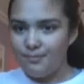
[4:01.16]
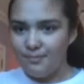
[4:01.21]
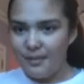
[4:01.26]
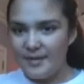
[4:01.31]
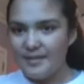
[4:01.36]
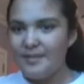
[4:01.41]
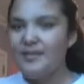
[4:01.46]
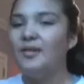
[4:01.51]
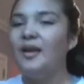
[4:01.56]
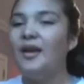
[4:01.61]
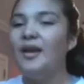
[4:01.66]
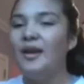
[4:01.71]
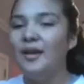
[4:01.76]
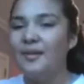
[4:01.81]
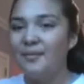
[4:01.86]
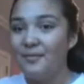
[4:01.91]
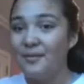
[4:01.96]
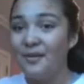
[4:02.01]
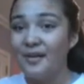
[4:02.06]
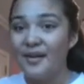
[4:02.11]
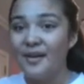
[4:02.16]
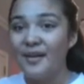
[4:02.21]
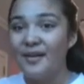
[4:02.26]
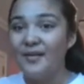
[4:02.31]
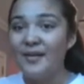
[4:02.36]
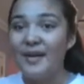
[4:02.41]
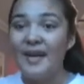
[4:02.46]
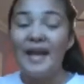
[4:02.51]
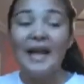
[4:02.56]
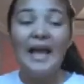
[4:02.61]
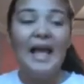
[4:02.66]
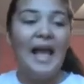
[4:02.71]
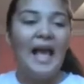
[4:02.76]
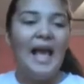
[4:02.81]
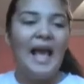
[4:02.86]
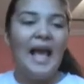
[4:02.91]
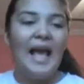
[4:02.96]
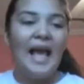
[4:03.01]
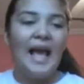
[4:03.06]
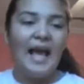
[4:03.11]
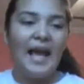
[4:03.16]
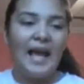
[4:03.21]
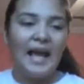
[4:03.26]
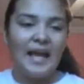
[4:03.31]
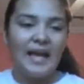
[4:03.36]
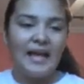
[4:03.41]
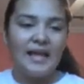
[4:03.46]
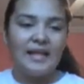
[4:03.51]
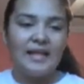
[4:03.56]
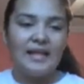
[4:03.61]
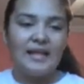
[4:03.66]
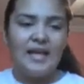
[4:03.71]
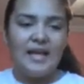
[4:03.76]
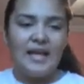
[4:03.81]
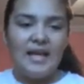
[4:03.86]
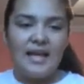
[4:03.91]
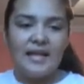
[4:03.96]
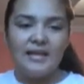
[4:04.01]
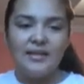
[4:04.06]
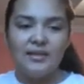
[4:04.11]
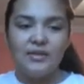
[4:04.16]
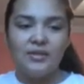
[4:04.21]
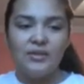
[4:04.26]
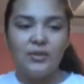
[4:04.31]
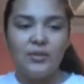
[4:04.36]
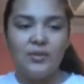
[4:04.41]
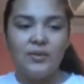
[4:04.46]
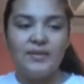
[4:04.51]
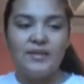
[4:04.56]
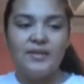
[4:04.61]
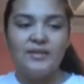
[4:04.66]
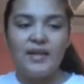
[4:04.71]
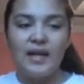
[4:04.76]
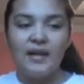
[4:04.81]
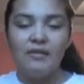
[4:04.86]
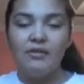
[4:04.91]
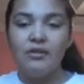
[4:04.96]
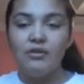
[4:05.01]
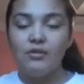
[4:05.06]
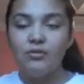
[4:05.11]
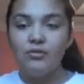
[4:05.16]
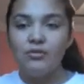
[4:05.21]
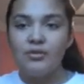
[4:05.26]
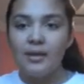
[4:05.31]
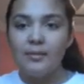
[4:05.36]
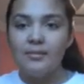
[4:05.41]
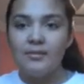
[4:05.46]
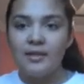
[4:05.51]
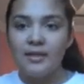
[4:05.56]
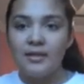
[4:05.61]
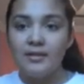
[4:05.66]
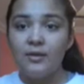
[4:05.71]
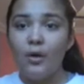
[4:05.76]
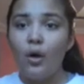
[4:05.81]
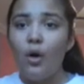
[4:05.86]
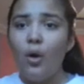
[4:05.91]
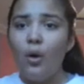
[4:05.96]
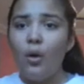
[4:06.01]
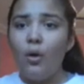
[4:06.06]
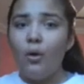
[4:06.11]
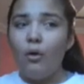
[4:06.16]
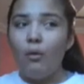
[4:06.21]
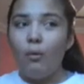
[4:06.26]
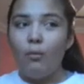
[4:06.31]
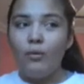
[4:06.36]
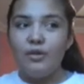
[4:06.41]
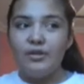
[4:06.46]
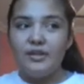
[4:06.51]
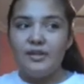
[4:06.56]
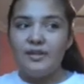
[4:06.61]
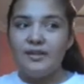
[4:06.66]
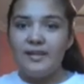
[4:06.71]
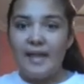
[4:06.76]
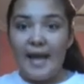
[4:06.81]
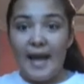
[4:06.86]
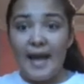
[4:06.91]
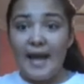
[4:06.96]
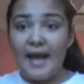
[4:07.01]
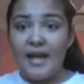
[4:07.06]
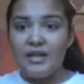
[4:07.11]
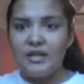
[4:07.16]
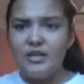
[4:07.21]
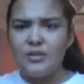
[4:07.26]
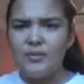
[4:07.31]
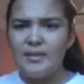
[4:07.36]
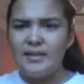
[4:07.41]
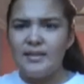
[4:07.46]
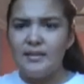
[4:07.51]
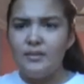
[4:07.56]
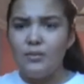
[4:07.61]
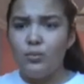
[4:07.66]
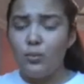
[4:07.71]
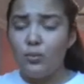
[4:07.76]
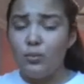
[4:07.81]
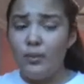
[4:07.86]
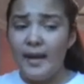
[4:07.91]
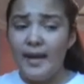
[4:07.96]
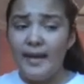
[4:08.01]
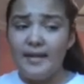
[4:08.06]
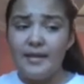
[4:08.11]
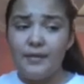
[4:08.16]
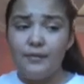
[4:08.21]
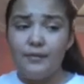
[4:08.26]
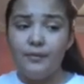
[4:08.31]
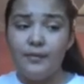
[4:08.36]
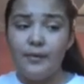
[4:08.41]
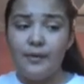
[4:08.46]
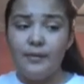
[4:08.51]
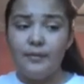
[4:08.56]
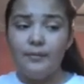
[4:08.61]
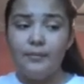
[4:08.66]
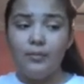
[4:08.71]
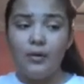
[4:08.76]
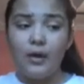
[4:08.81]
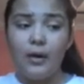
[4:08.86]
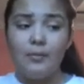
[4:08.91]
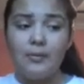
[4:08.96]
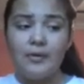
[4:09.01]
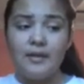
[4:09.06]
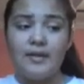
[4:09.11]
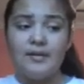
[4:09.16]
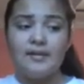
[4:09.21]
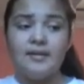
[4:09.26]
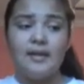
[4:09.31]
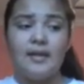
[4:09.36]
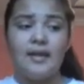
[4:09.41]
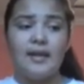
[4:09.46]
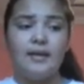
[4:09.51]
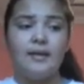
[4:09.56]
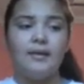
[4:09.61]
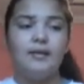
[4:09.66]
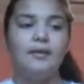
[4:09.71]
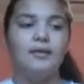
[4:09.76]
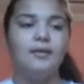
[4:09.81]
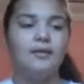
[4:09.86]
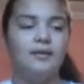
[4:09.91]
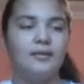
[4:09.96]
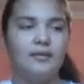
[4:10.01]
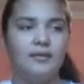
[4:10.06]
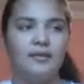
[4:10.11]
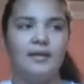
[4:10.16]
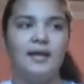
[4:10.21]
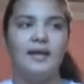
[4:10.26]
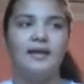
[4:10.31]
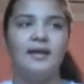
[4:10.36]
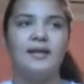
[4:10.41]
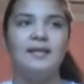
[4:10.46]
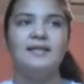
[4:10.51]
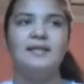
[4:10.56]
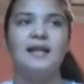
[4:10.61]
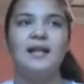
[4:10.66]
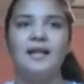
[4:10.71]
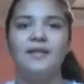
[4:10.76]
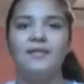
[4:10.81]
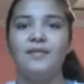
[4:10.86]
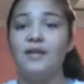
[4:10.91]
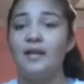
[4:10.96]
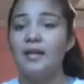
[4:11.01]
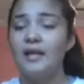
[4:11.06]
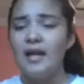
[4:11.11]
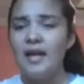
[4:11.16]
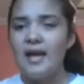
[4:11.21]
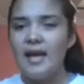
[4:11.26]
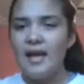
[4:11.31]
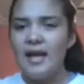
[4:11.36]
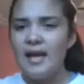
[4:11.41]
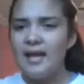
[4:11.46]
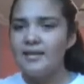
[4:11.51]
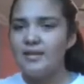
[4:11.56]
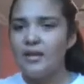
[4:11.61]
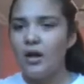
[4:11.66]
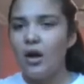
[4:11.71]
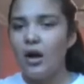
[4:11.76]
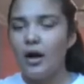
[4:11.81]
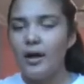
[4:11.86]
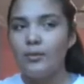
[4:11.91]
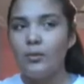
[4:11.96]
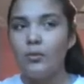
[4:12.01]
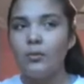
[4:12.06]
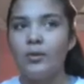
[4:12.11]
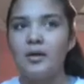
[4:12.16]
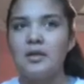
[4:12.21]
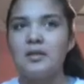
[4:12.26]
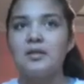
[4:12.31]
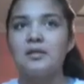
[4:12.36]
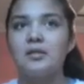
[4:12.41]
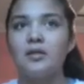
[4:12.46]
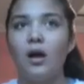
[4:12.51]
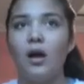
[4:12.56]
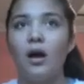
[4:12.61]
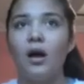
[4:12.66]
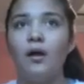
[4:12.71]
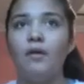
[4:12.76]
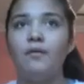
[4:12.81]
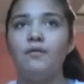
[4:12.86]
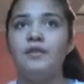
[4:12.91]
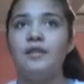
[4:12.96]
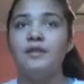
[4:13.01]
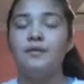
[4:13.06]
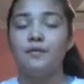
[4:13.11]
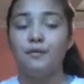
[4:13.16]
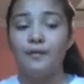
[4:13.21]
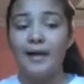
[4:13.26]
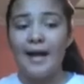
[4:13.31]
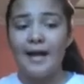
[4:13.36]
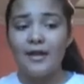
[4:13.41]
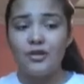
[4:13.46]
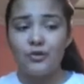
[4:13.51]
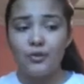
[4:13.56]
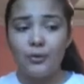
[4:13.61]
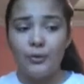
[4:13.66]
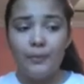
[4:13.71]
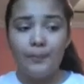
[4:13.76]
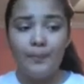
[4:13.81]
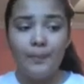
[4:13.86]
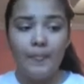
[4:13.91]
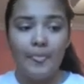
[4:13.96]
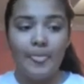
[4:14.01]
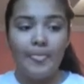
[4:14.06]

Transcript: basically burning away, and it's entirely new substance, which is ash with way different properties. Like that, it's not hard no more. It's soft and fragile.